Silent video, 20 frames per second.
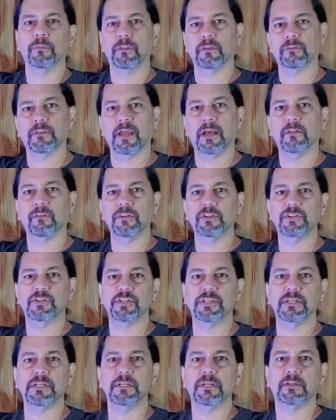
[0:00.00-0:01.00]
that the
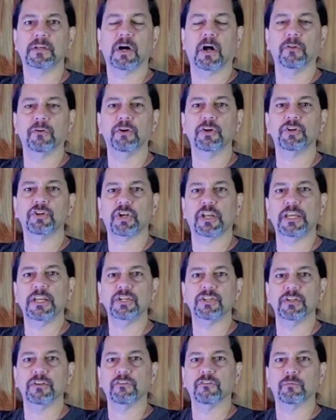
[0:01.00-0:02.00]
LED color
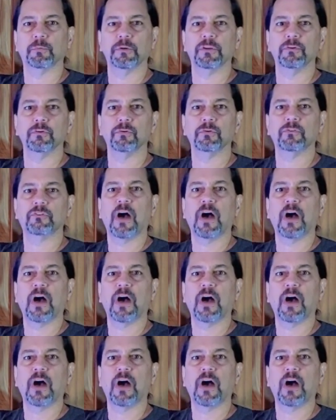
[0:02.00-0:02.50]
changes when you